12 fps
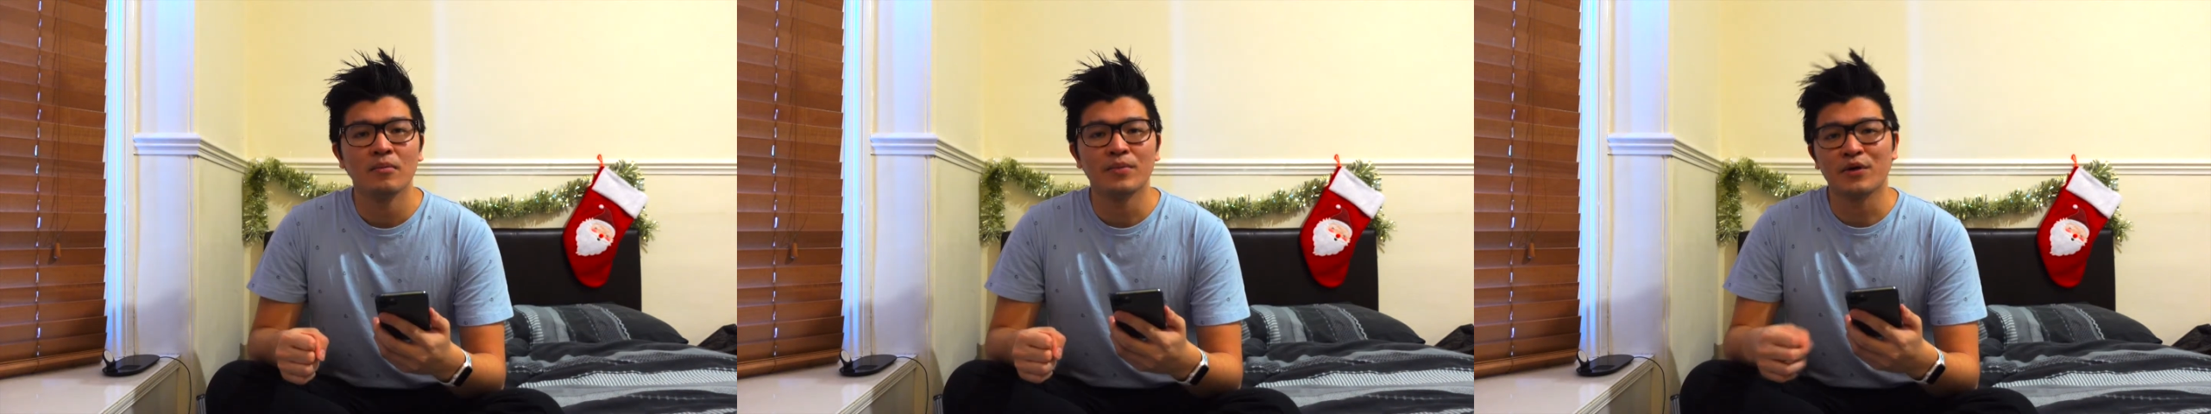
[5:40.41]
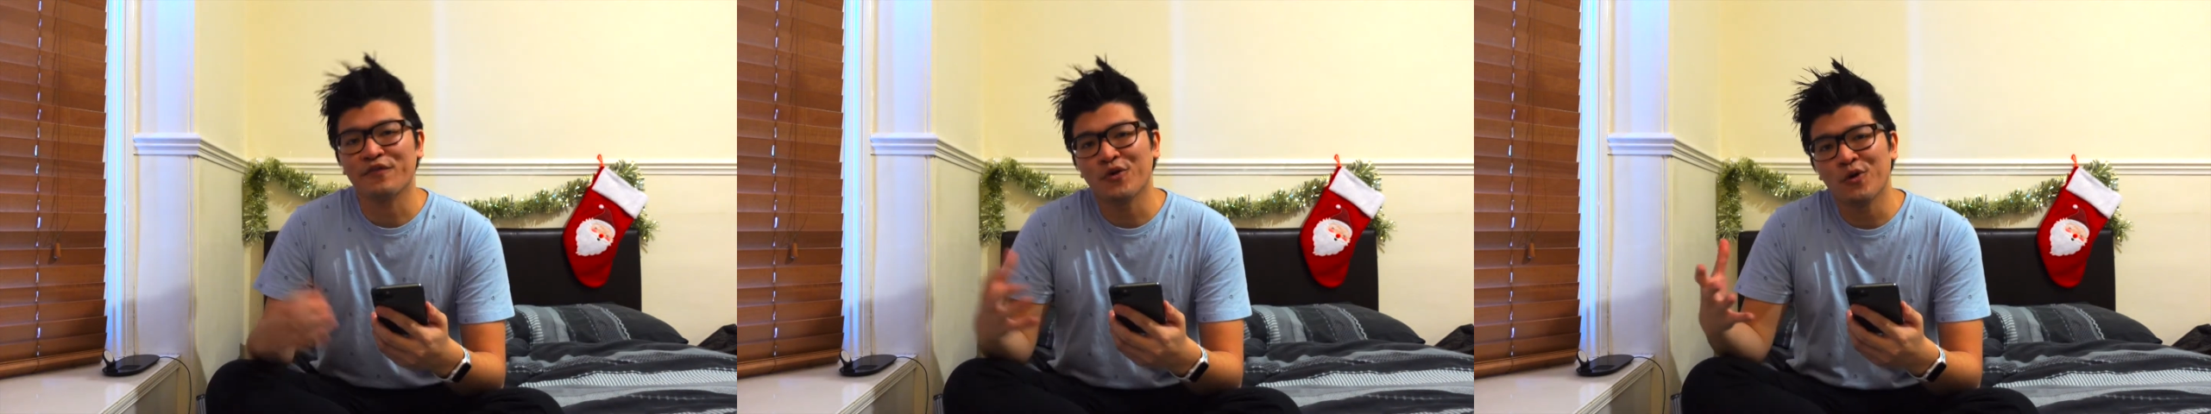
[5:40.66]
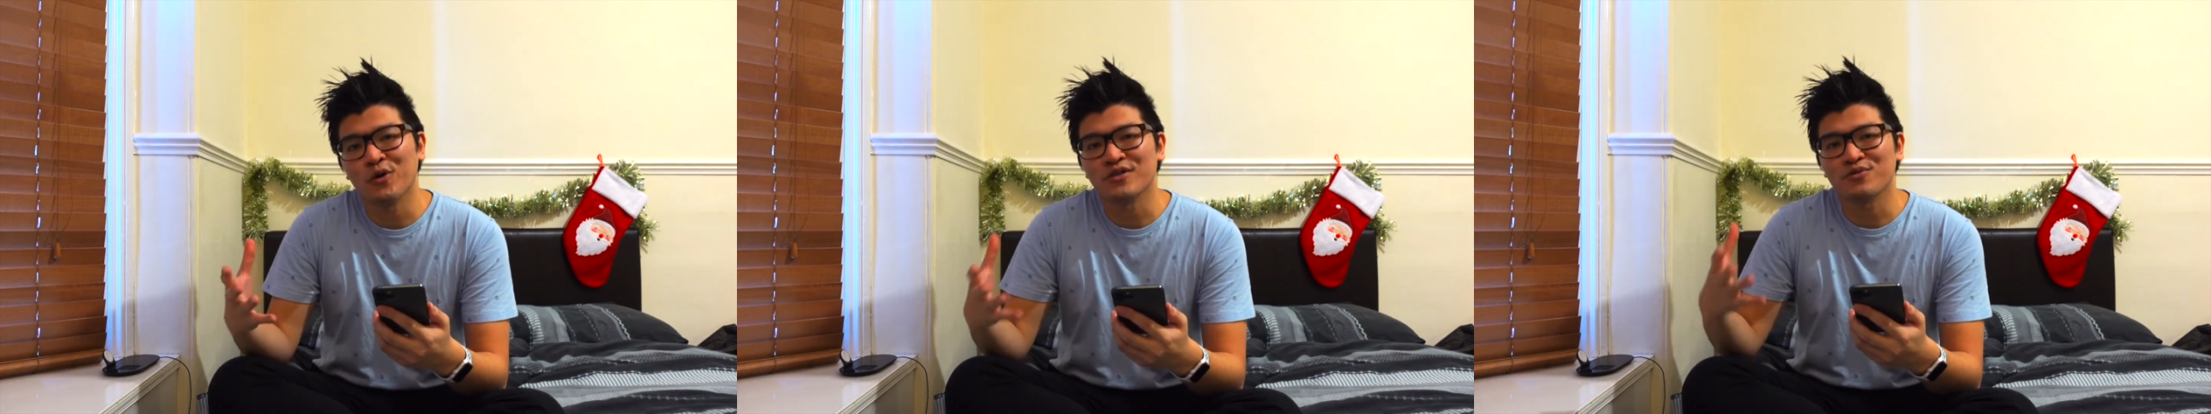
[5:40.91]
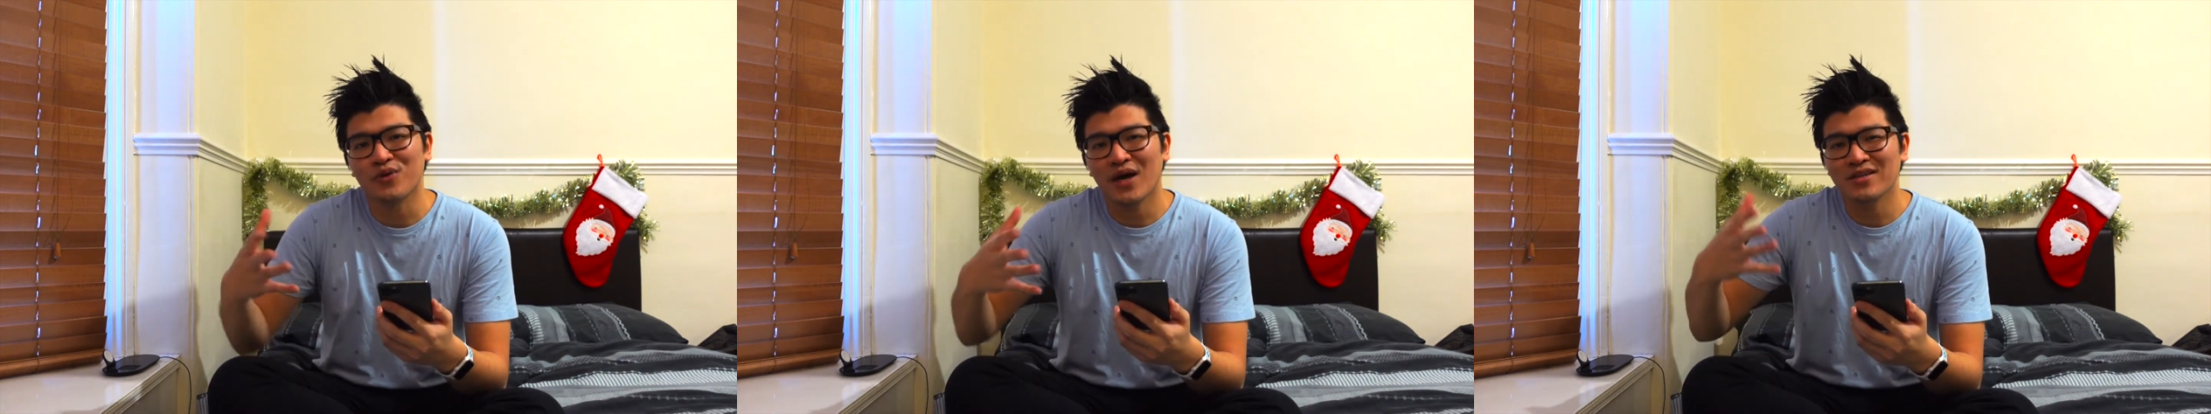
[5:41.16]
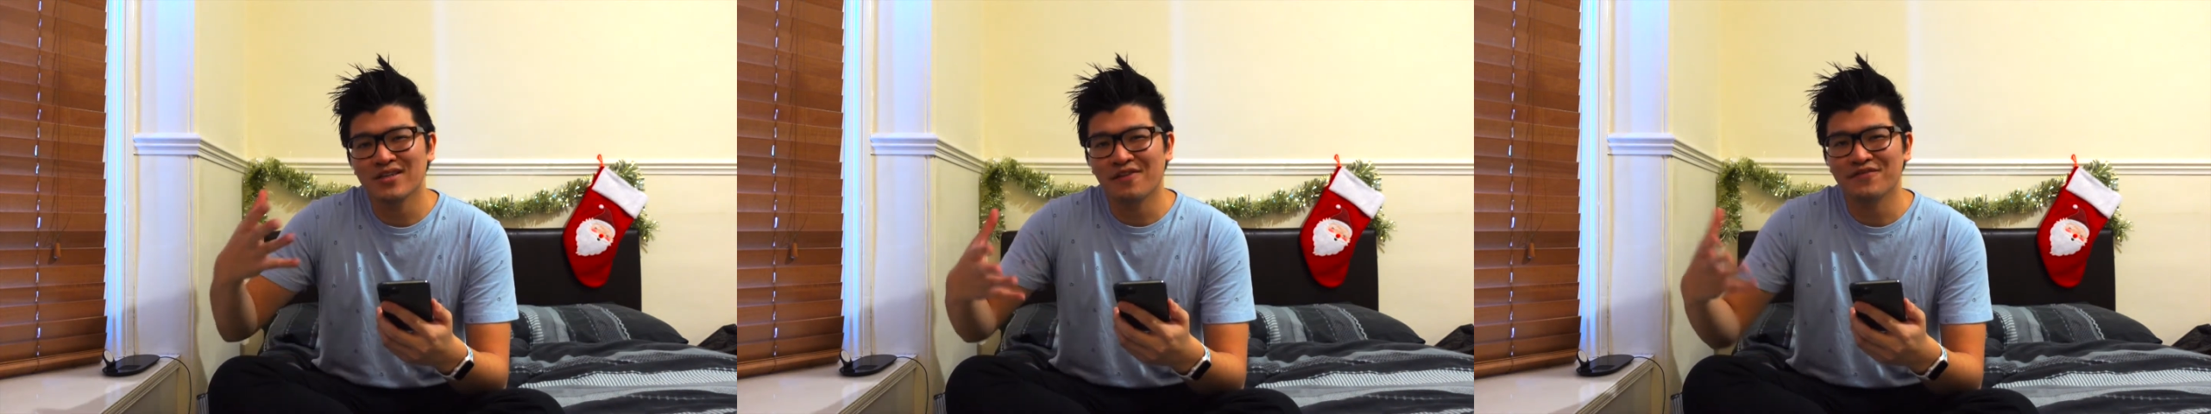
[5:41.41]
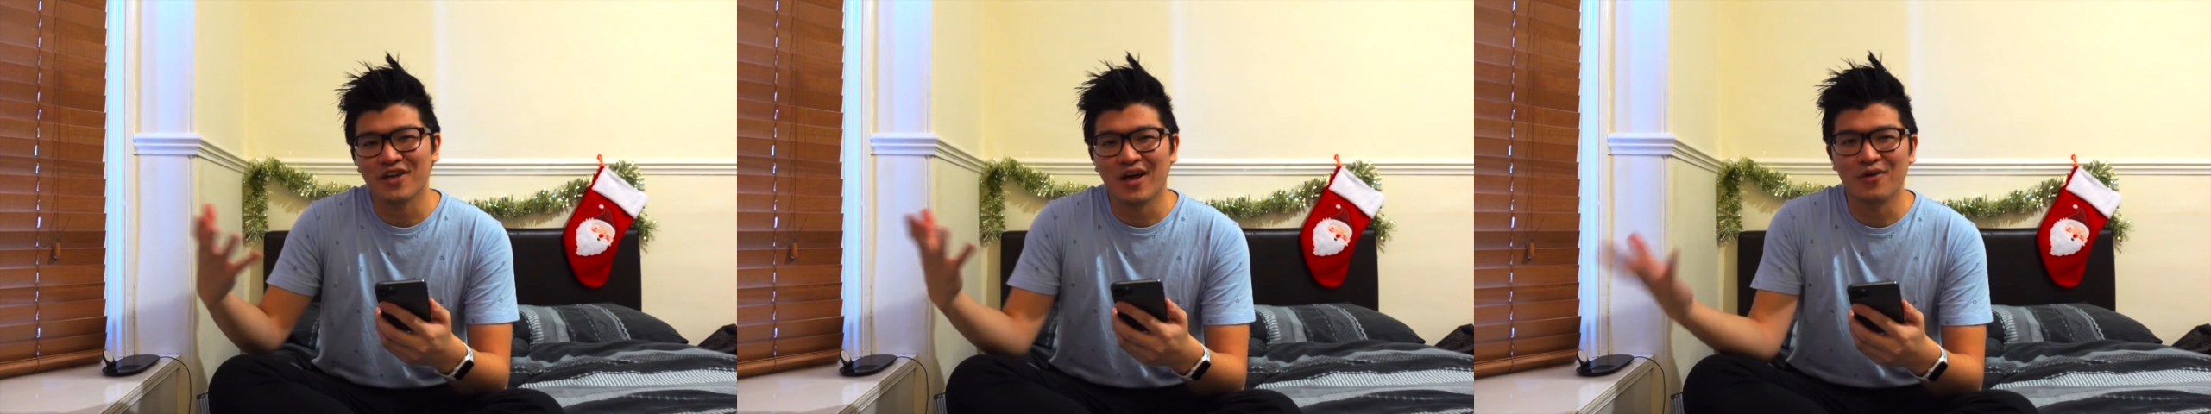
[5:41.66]
But of course, right
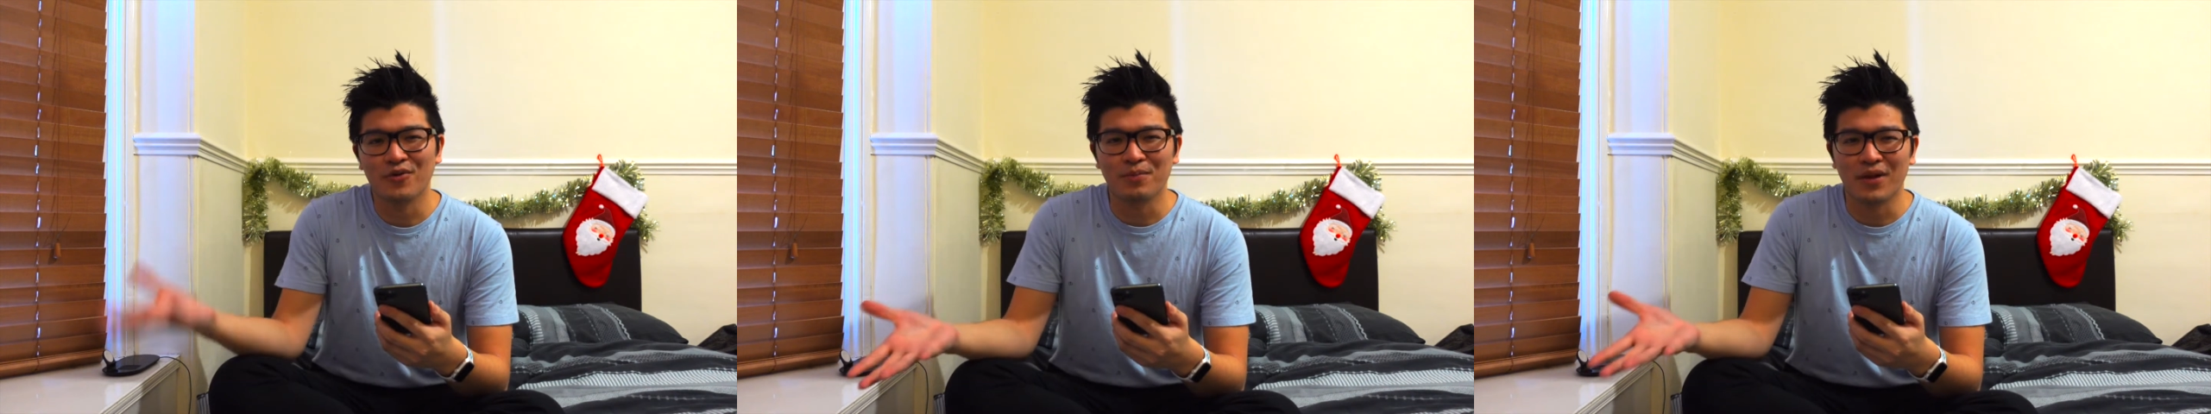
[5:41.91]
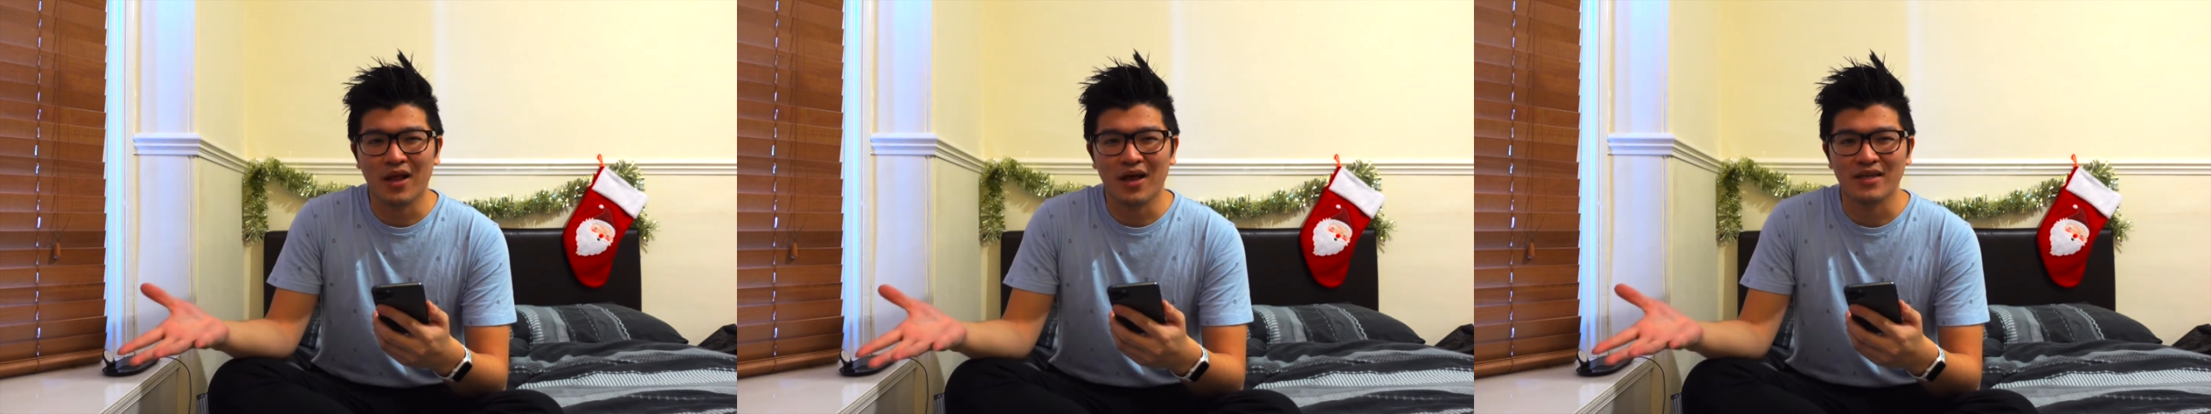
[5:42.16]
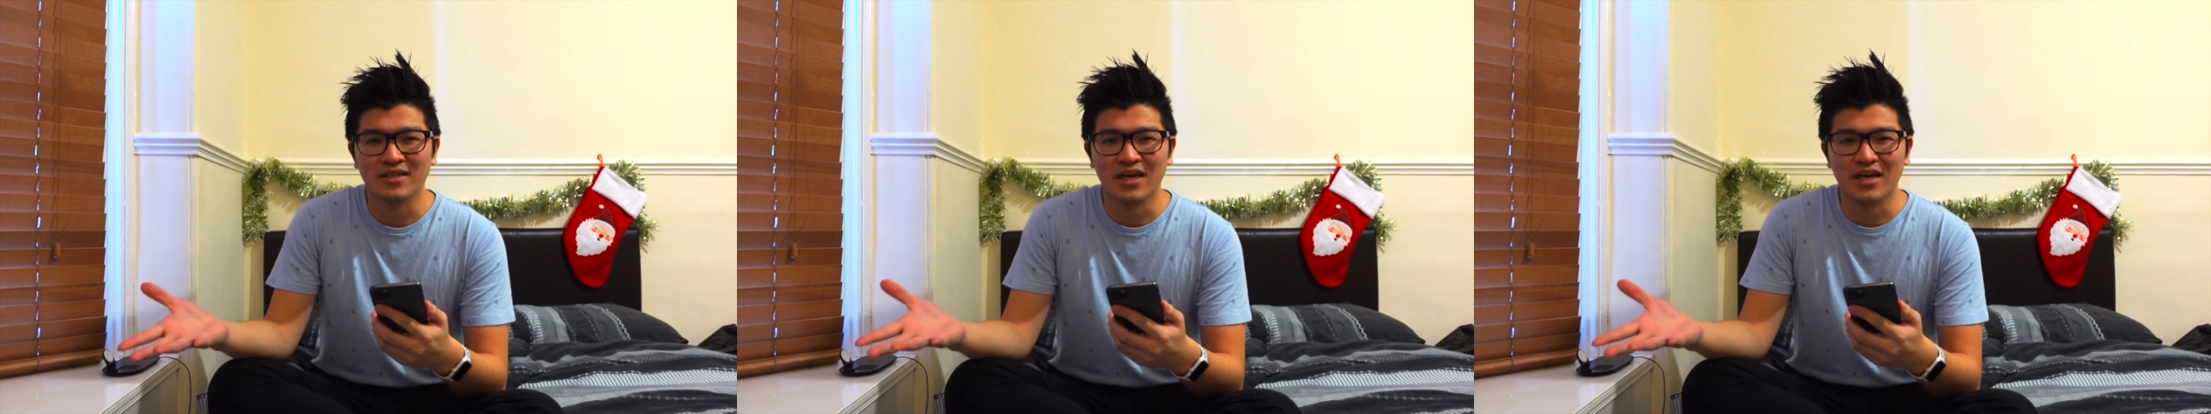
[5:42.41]
after I replied,